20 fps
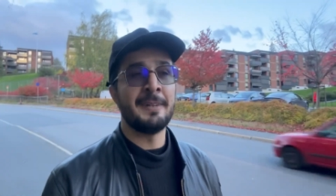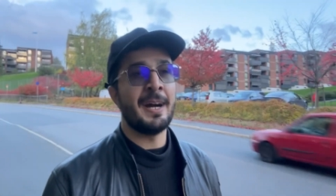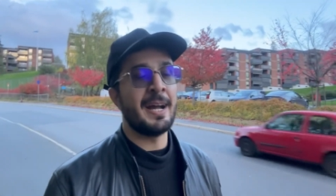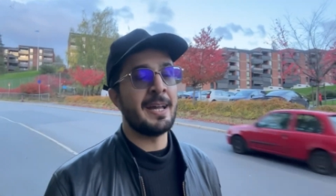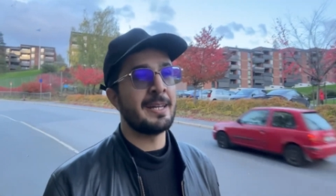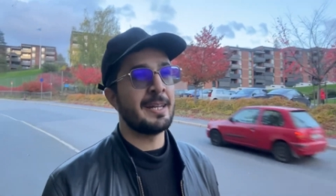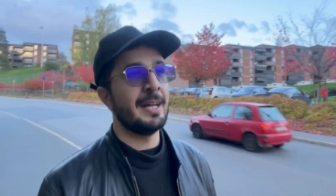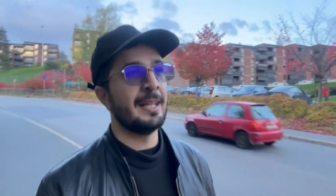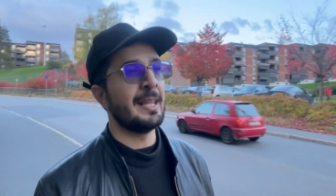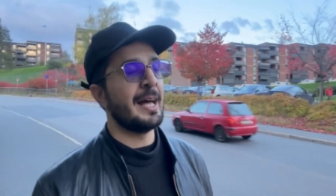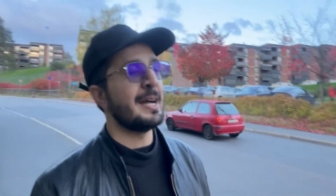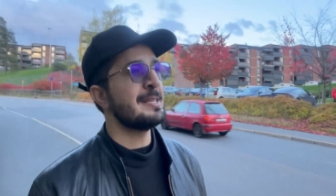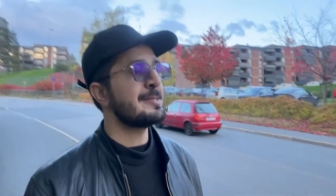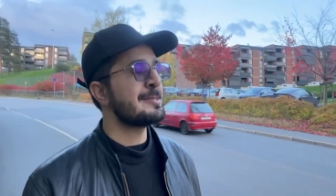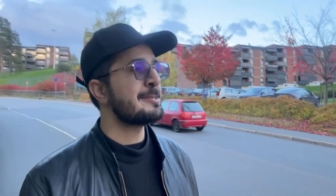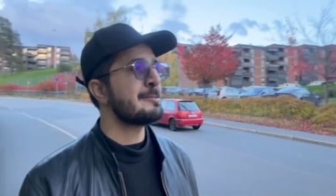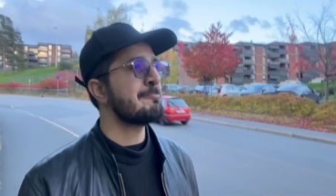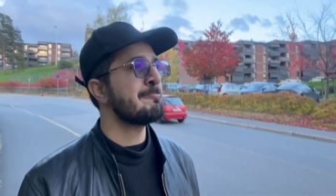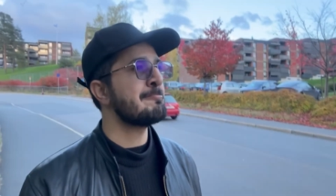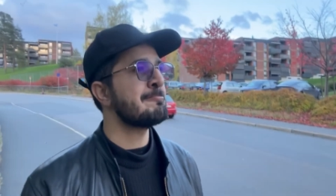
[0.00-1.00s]
I
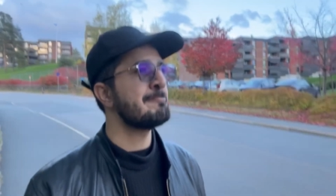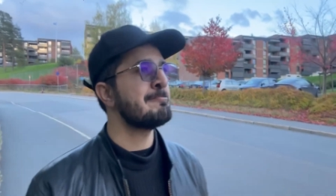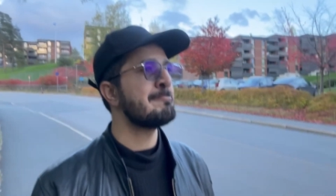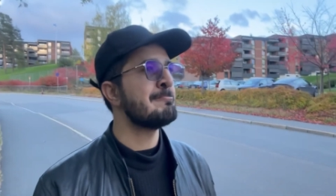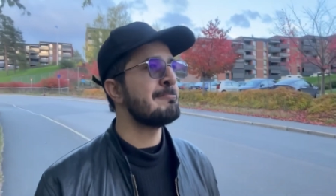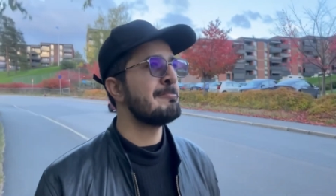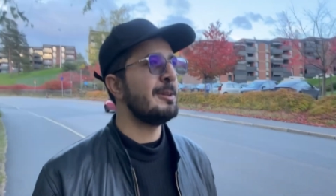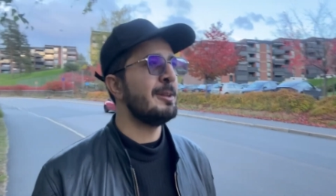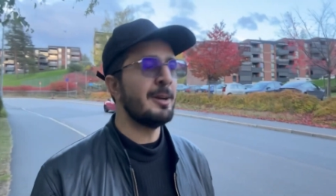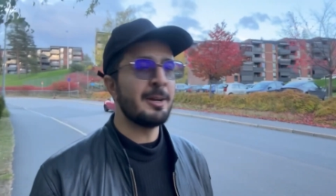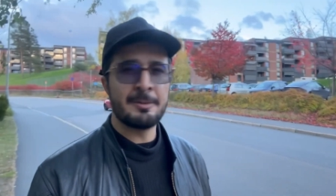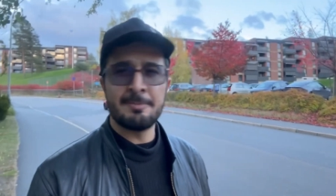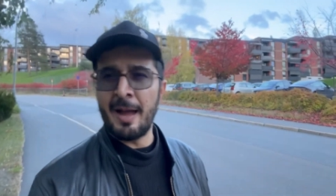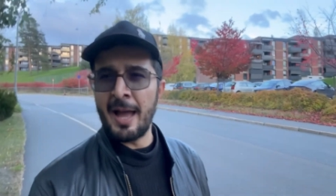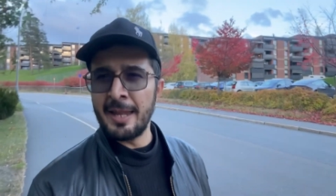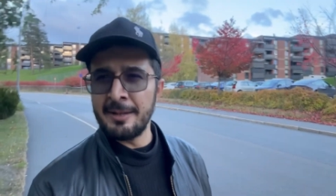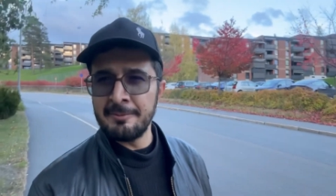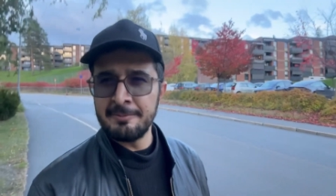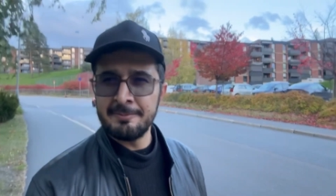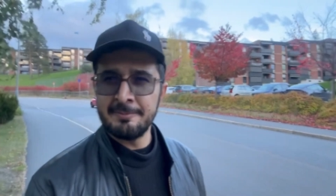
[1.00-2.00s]
realized, look
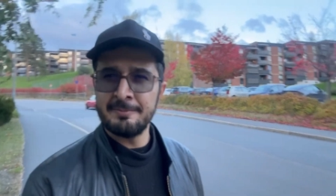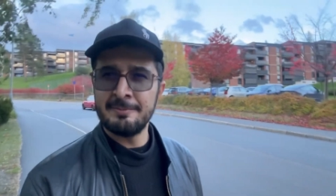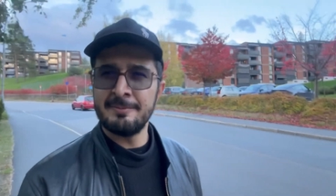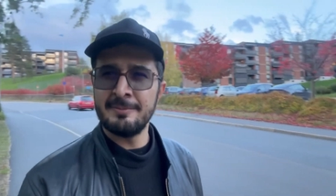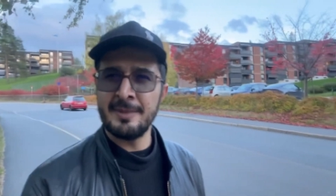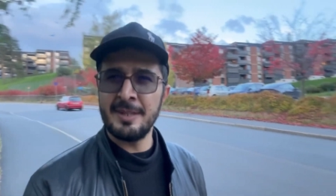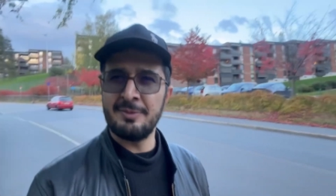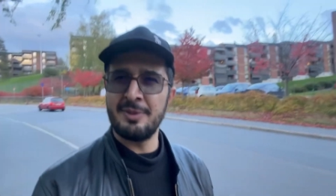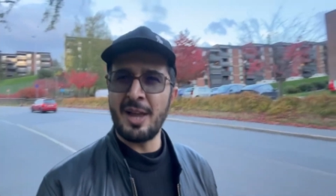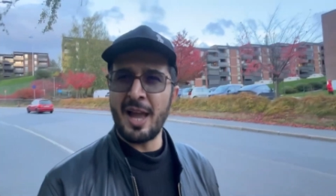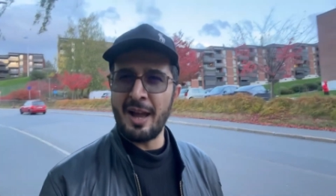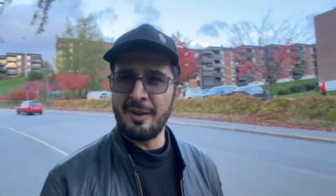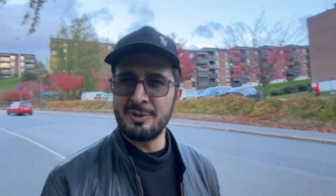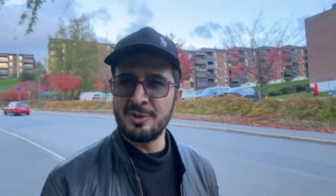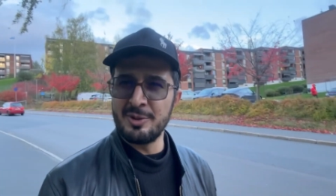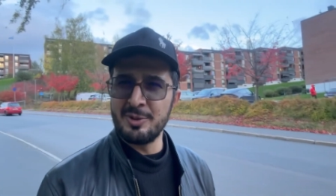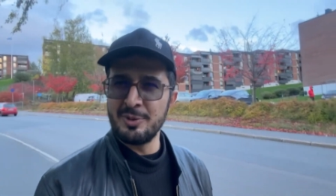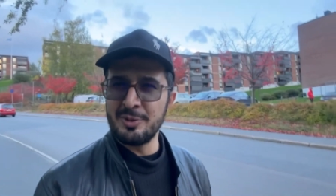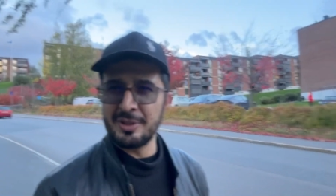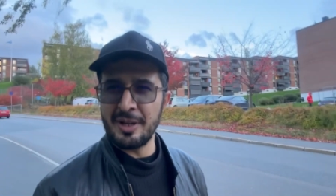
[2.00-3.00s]
man, if you have
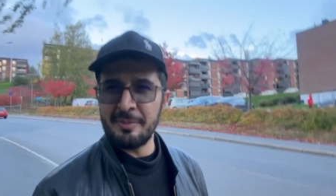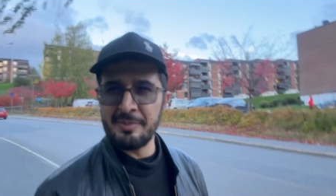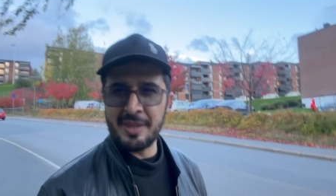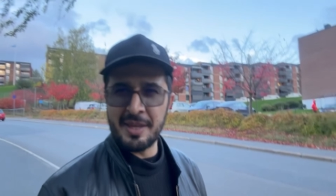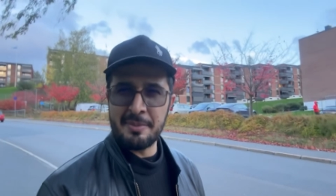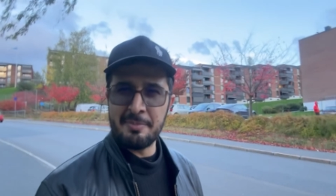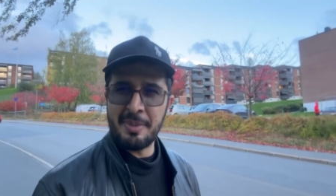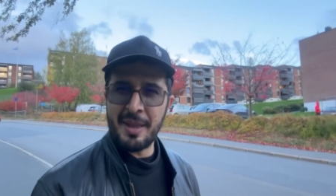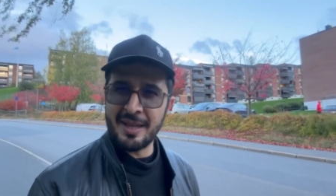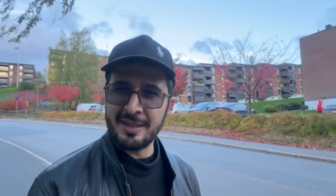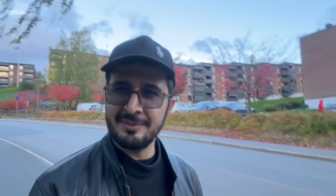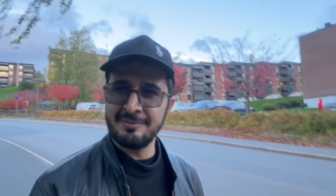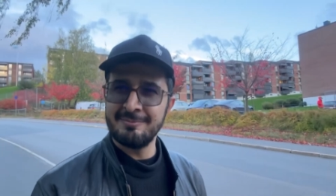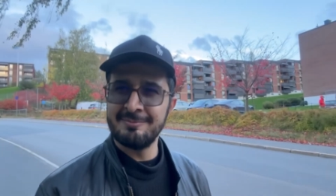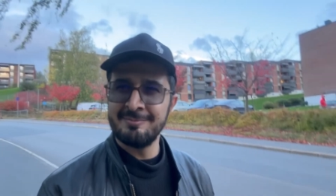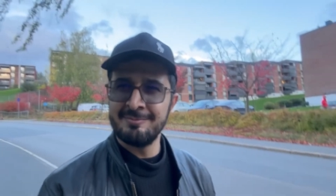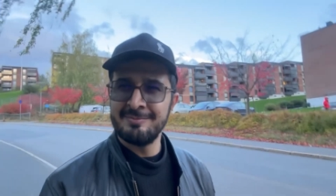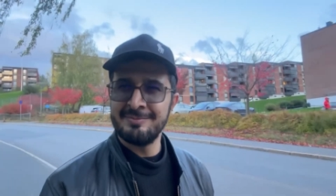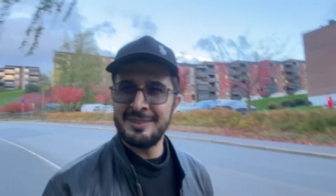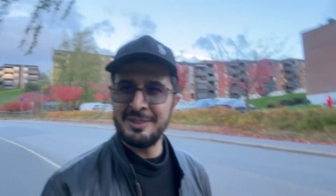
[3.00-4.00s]
to do something big,
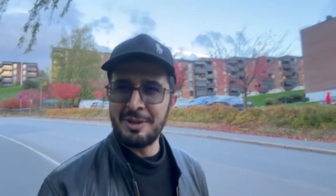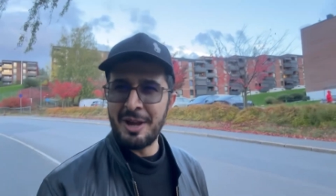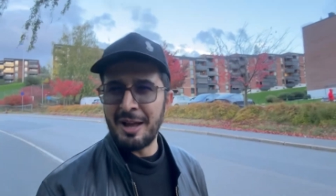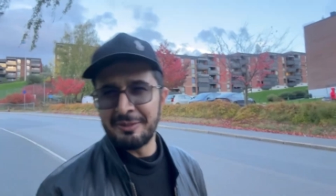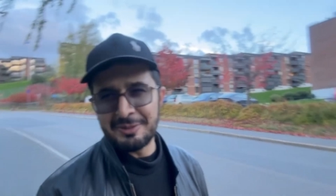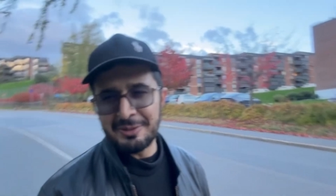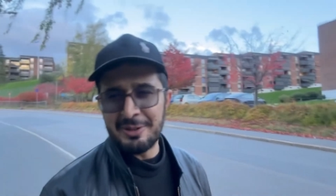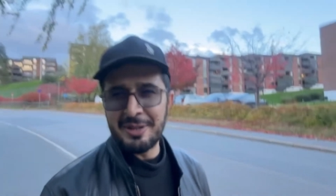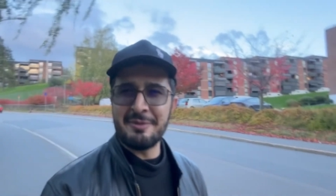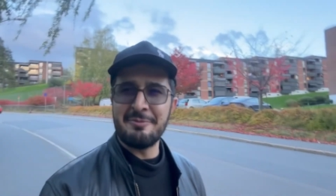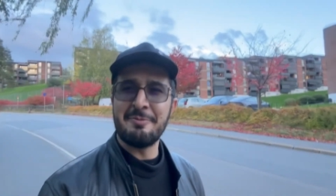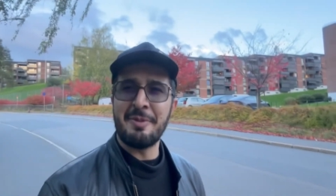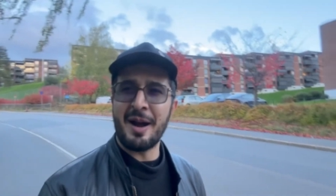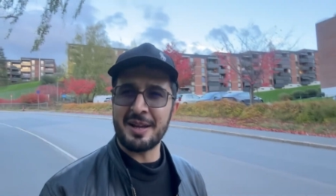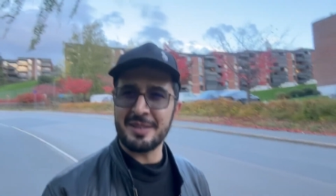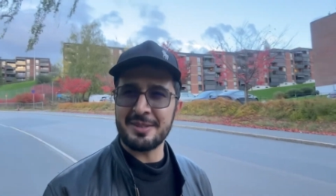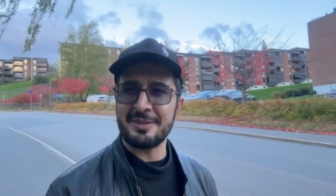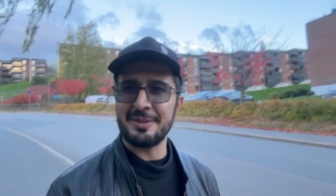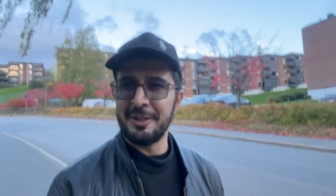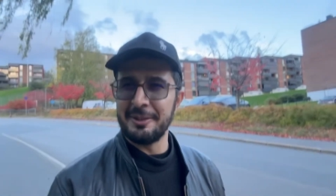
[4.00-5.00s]
you have to leave
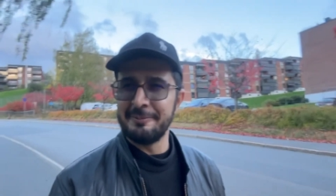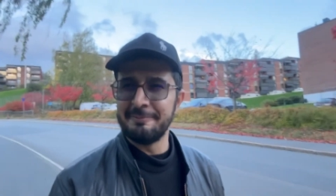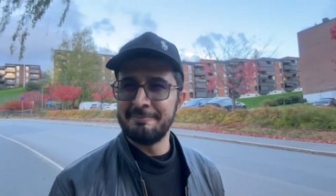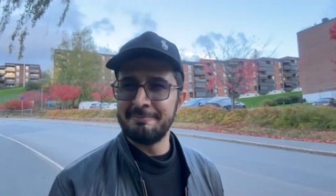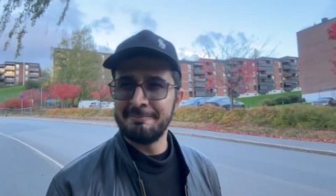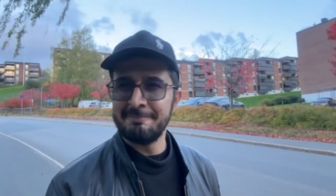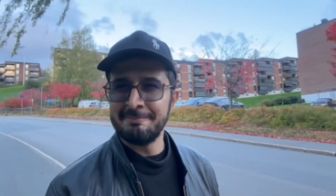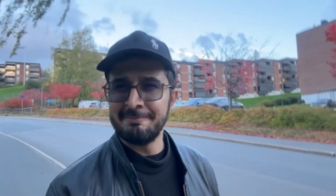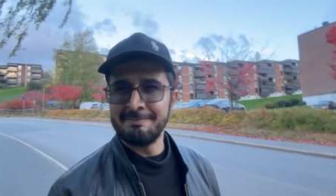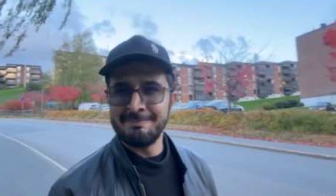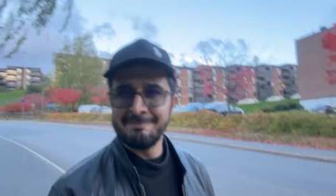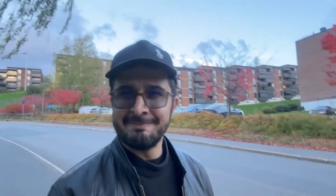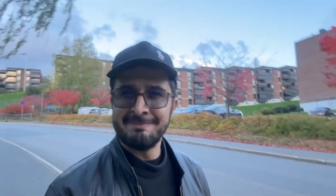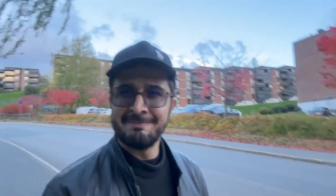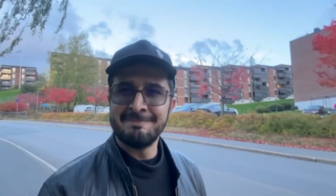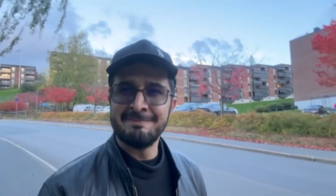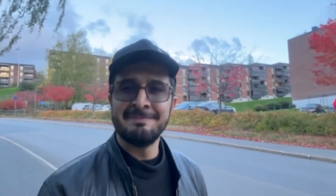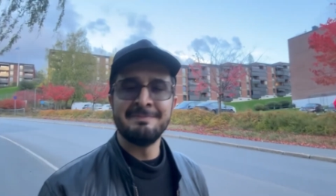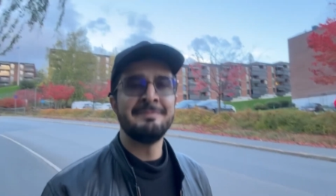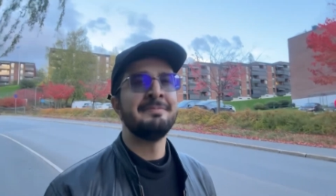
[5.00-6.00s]
Pakistan.
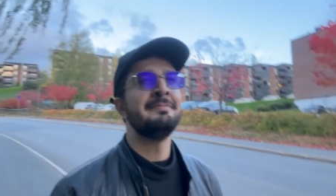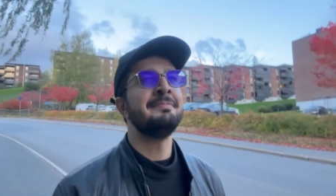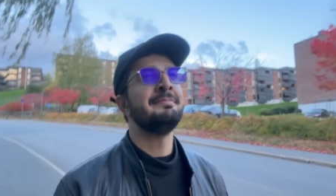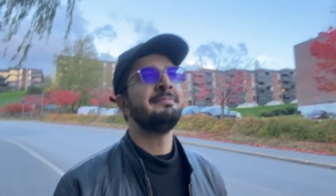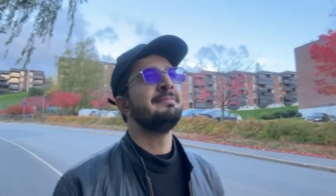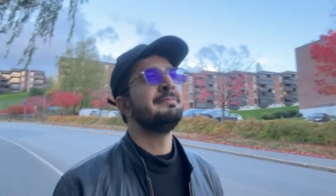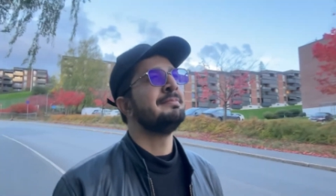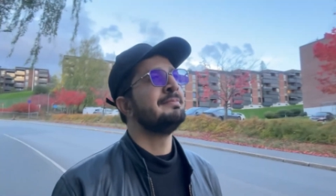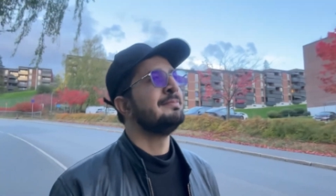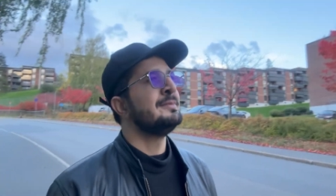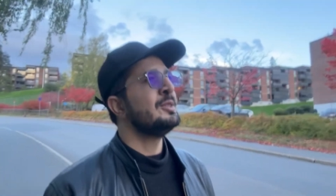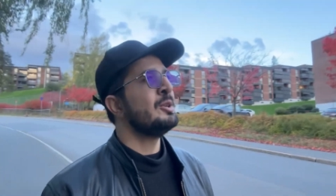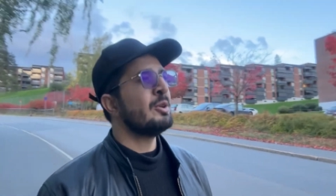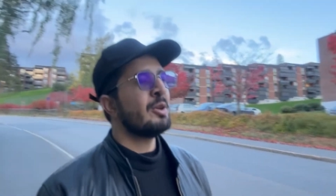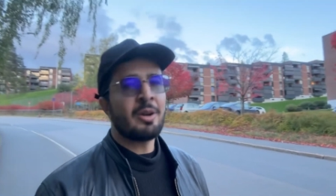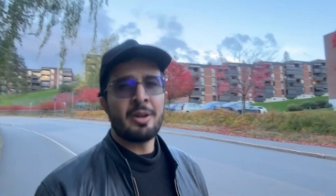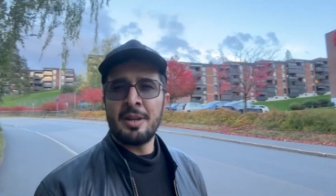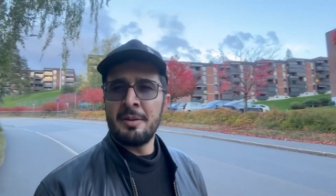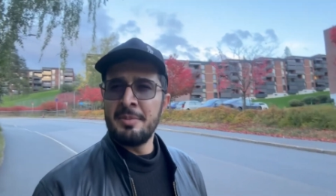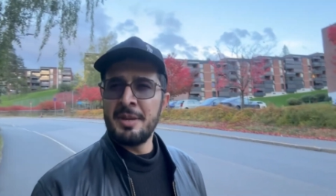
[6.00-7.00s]
You're
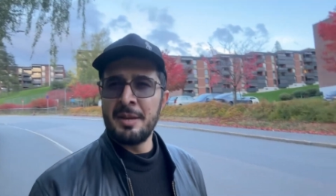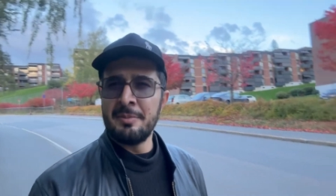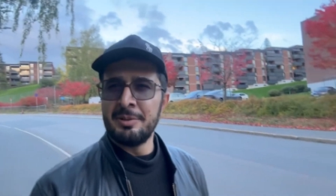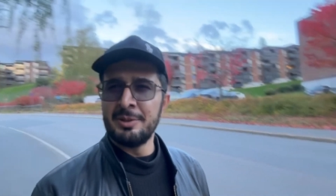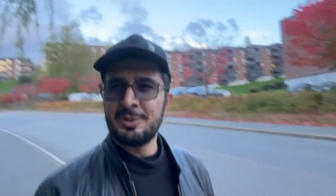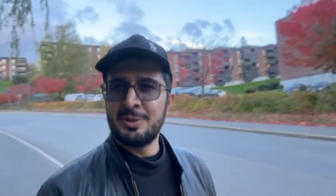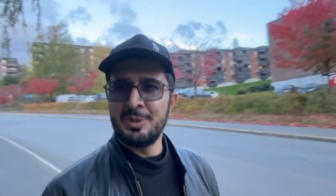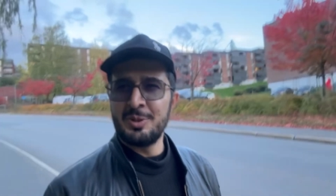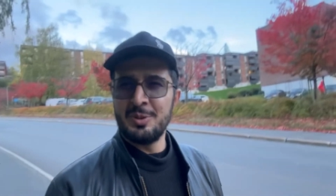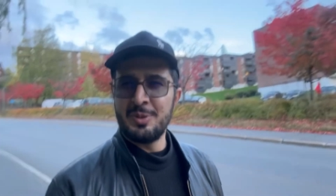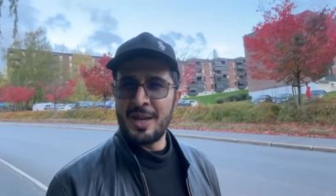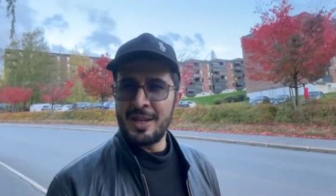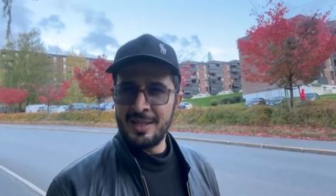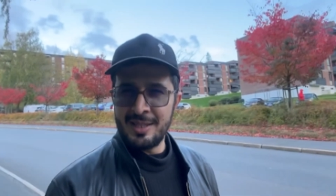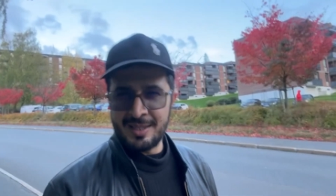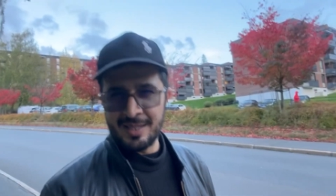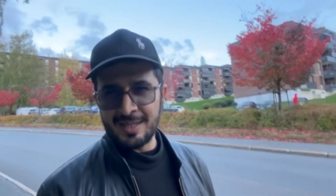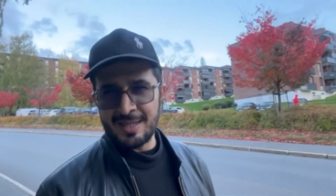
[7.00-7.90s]
not gonna be able to do anything